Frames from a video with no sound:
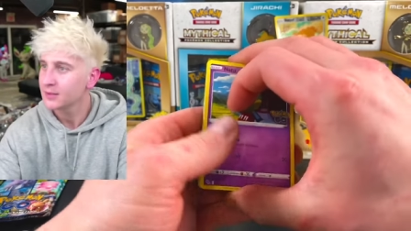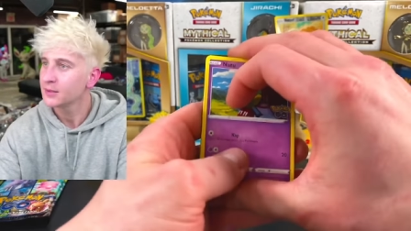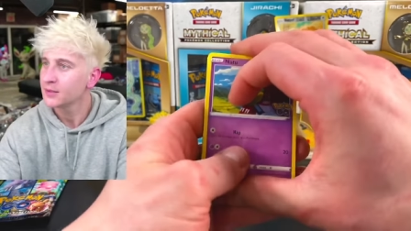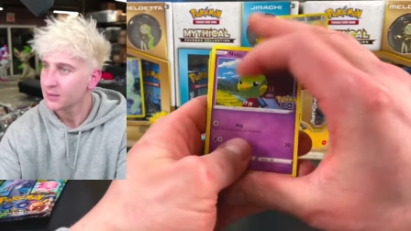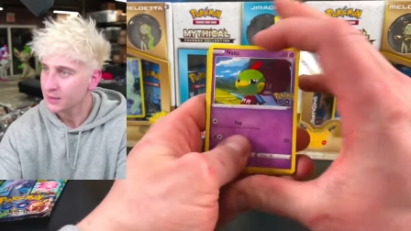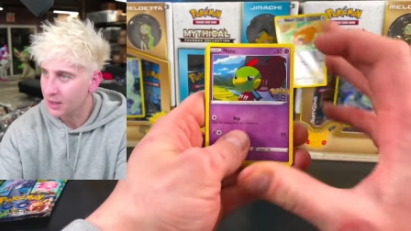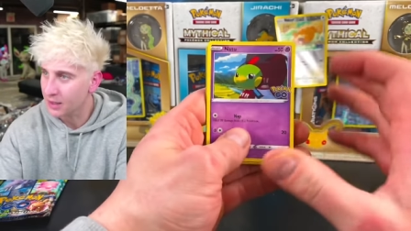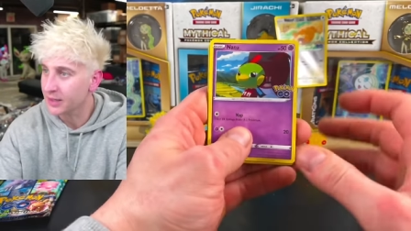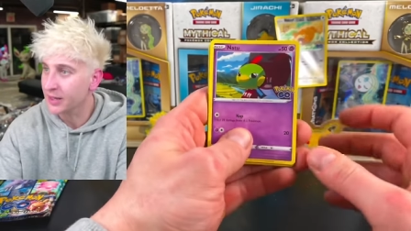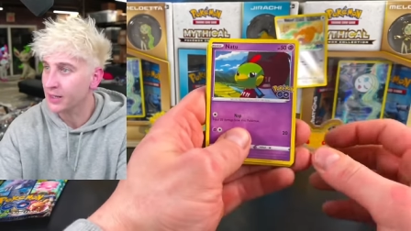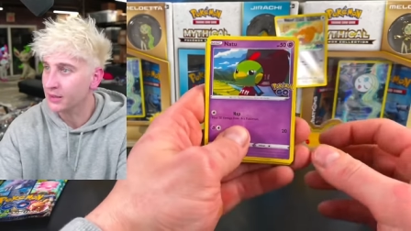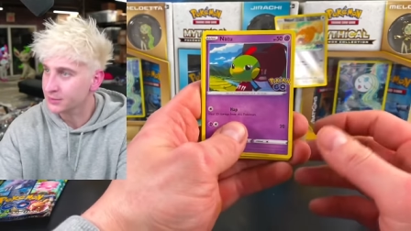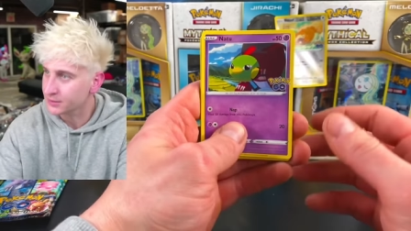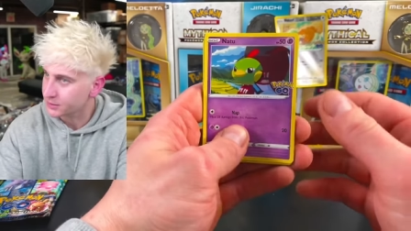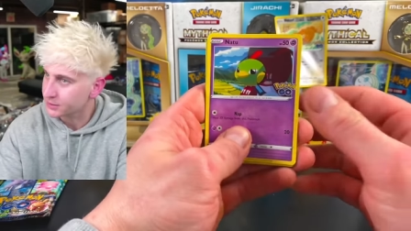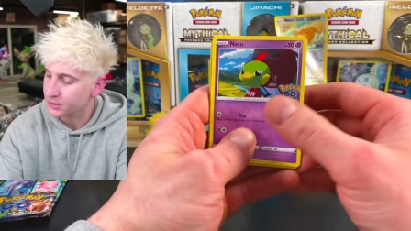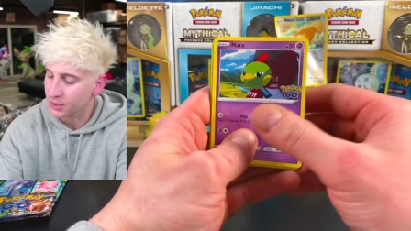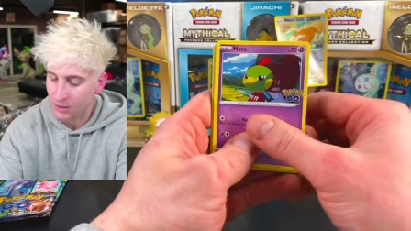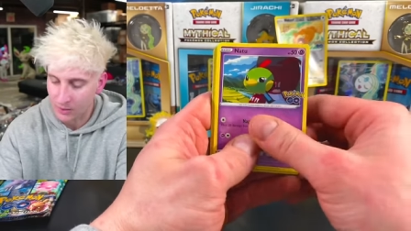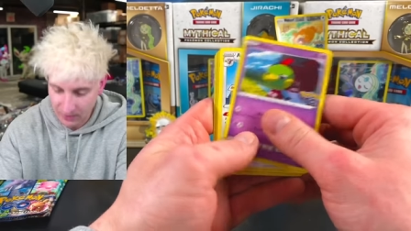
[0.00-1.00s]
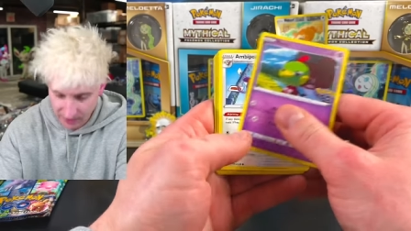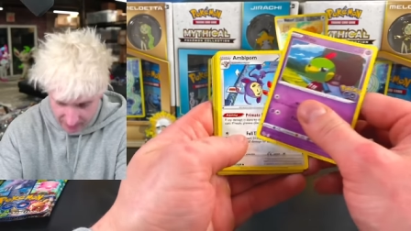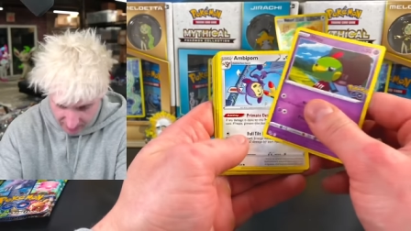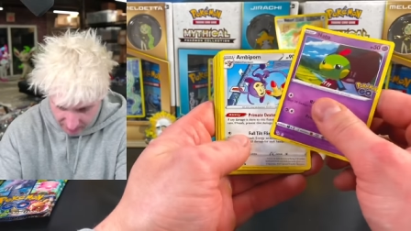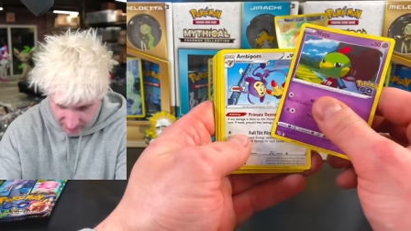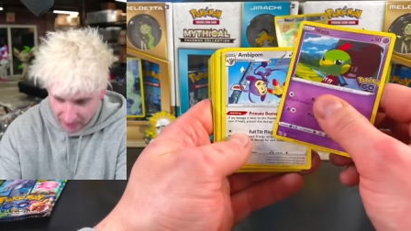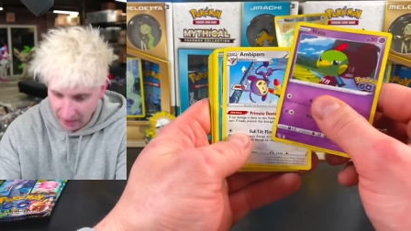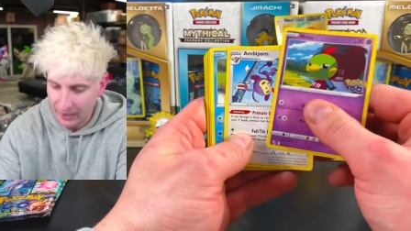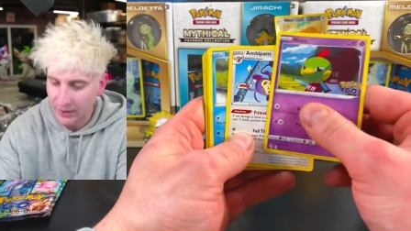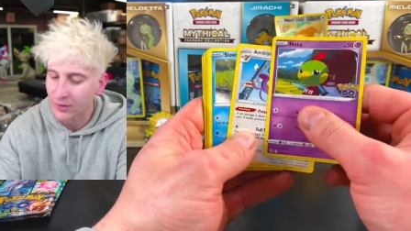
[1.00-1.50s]
Conkeldurr, so uh,
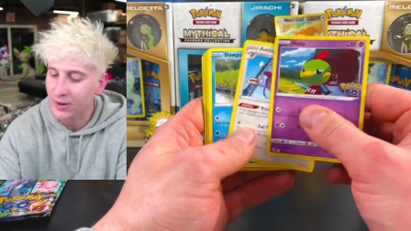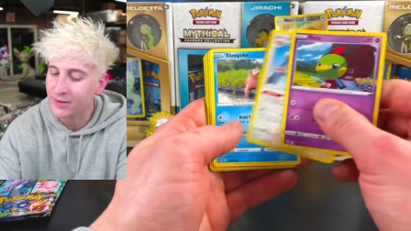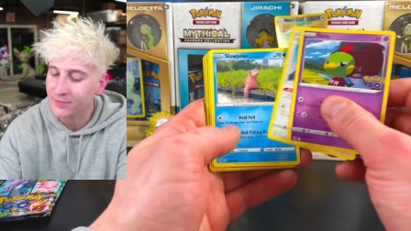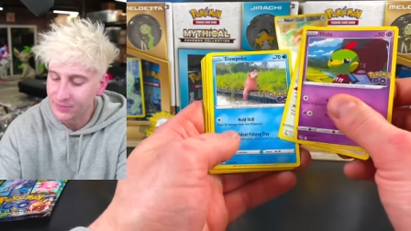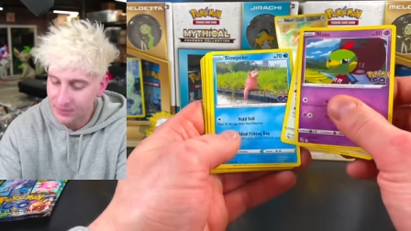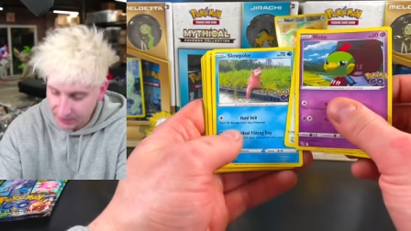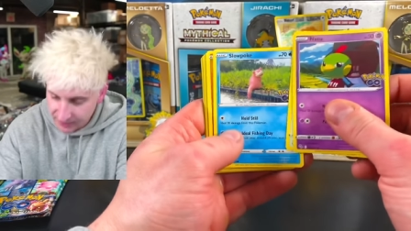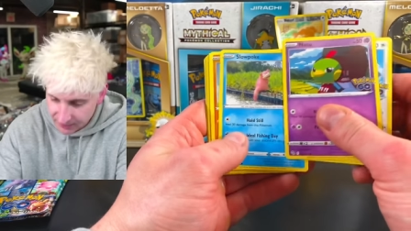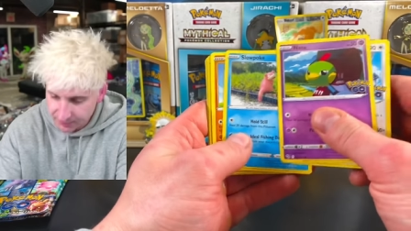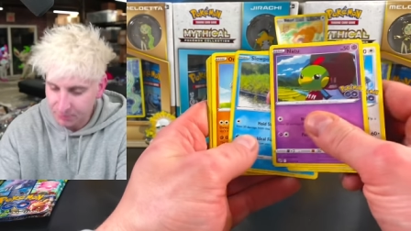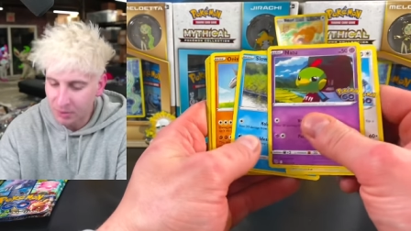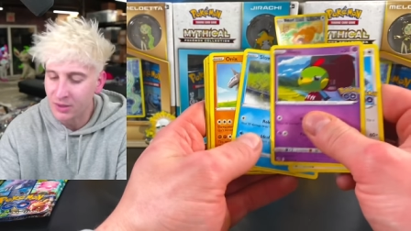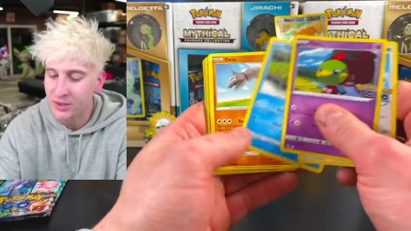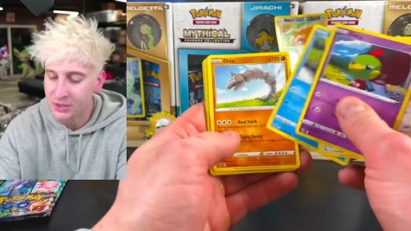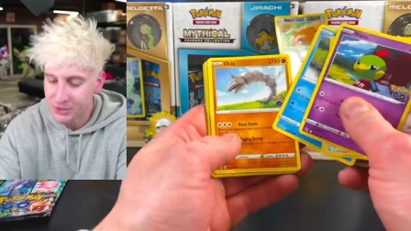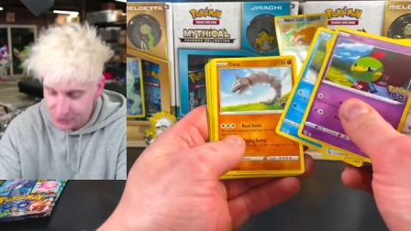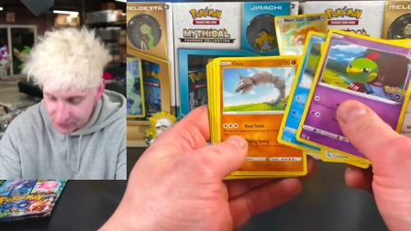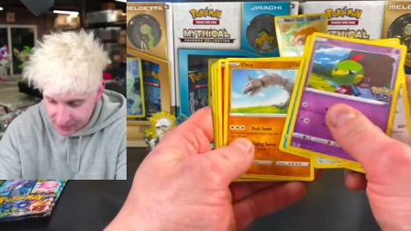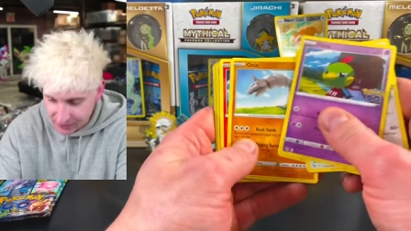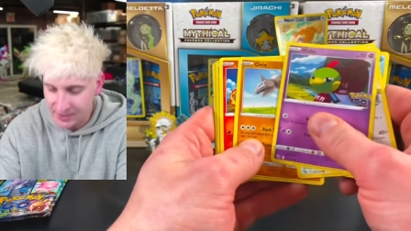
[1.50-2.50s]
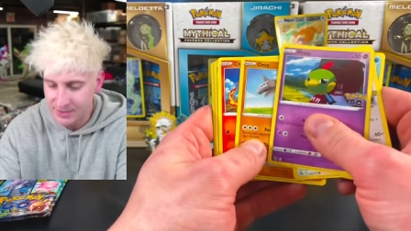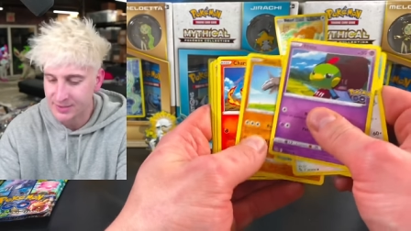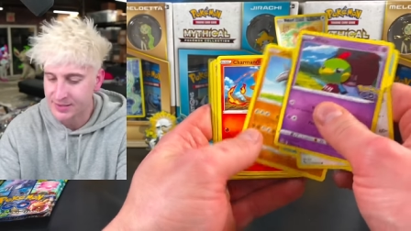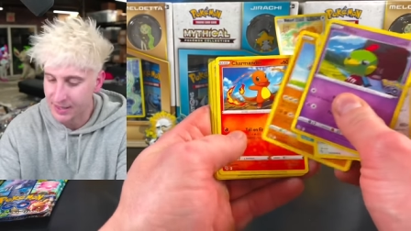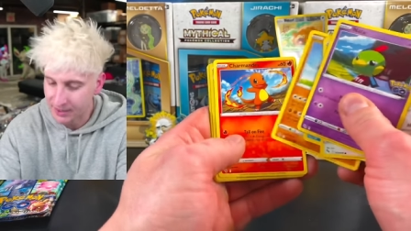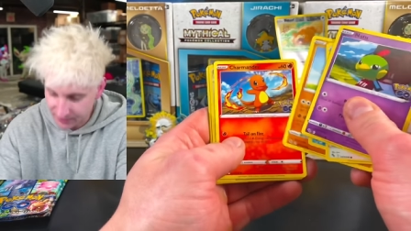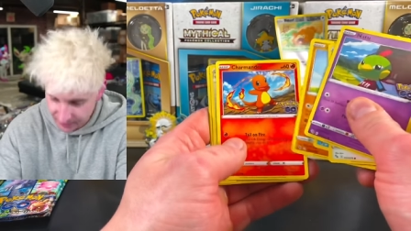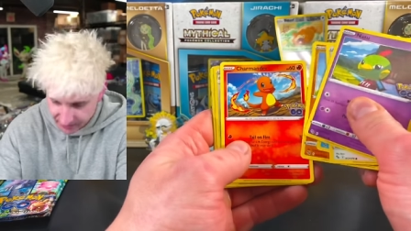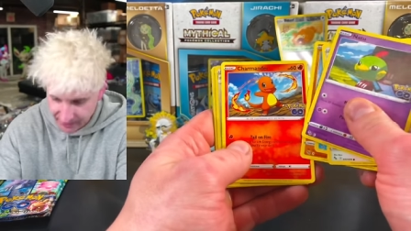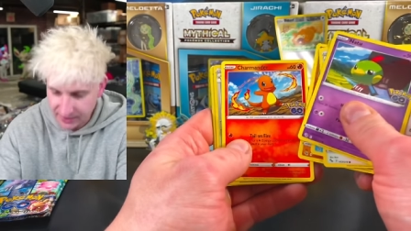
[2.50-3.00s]
I don't have to punish you guys
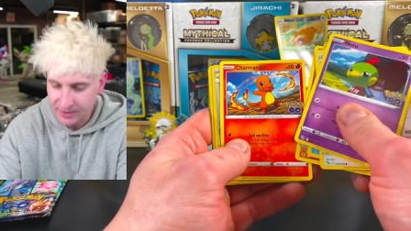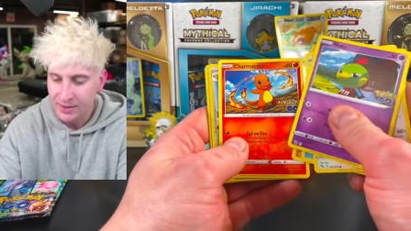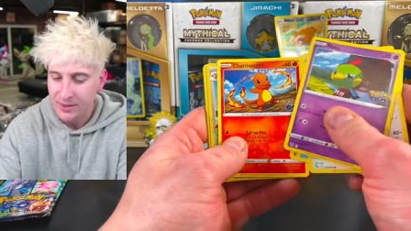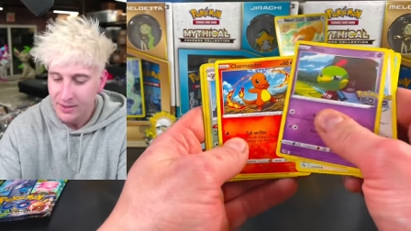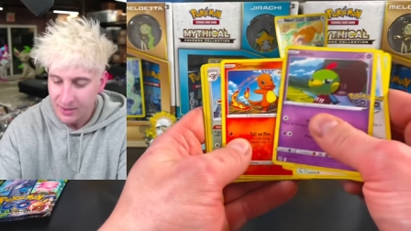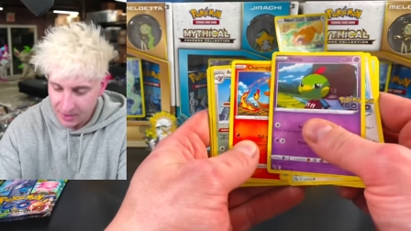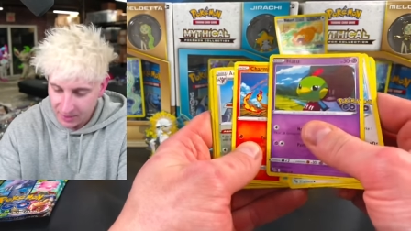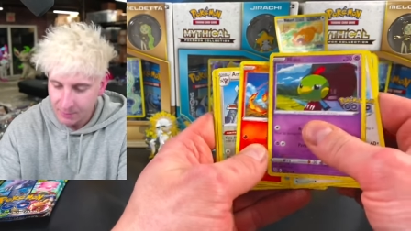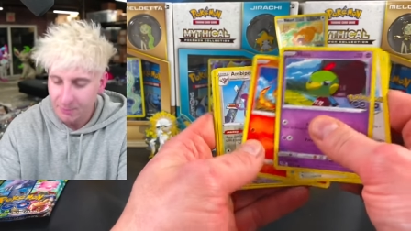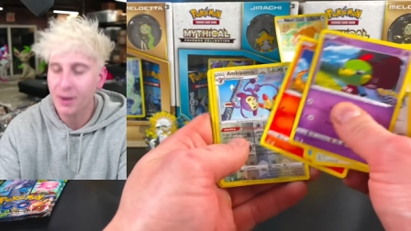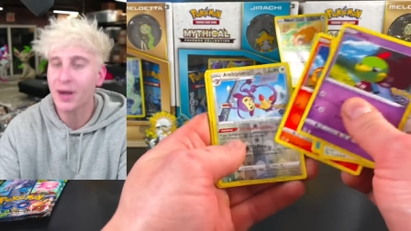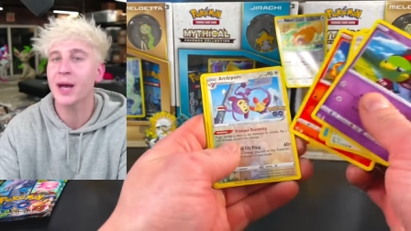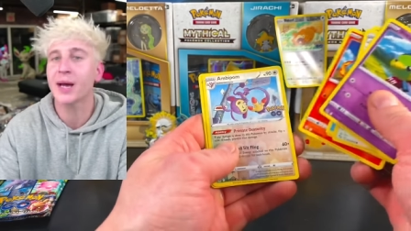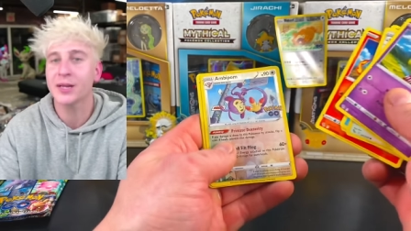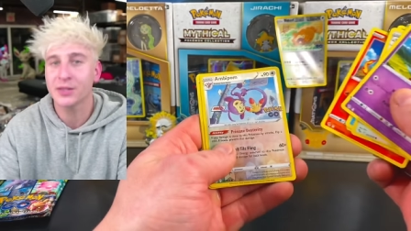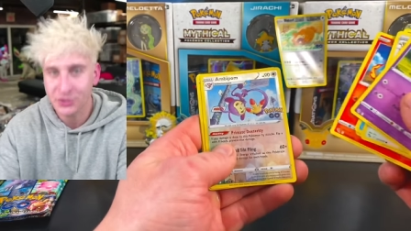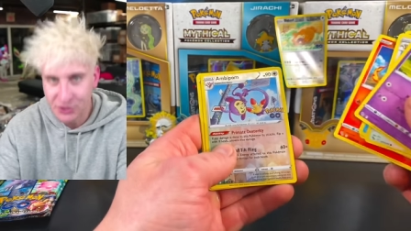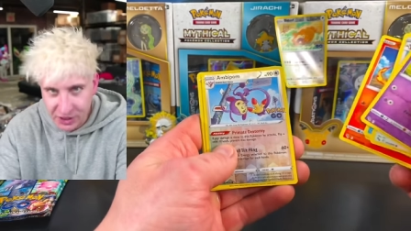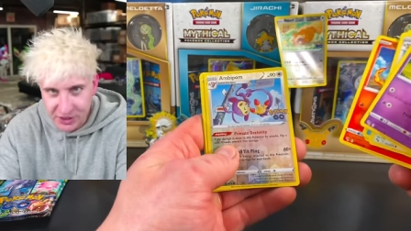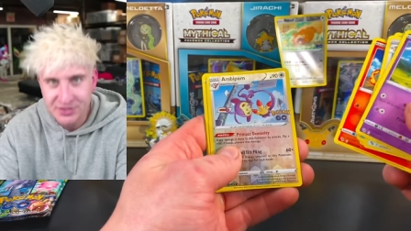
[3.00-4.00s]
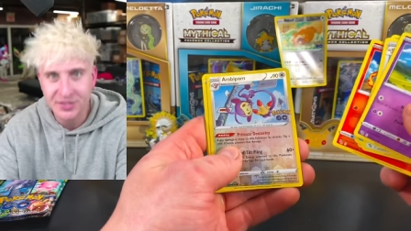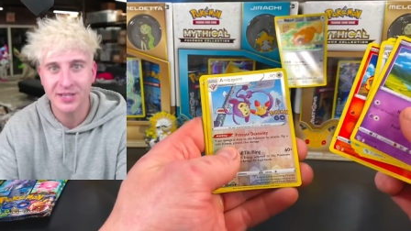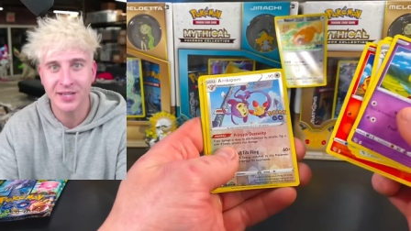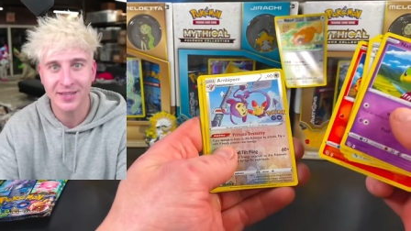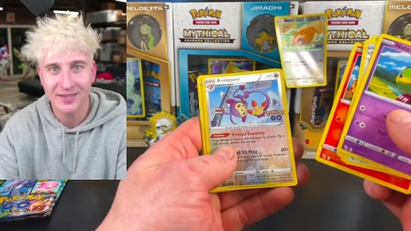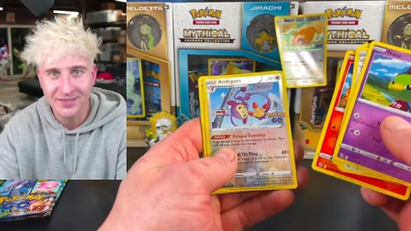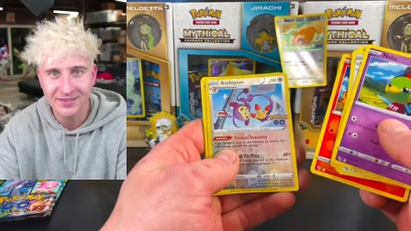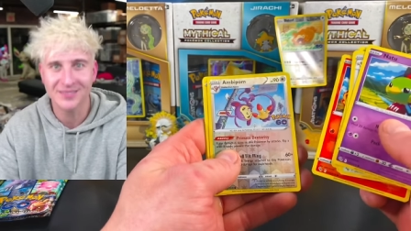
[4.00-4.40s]
Saturday by chasing it.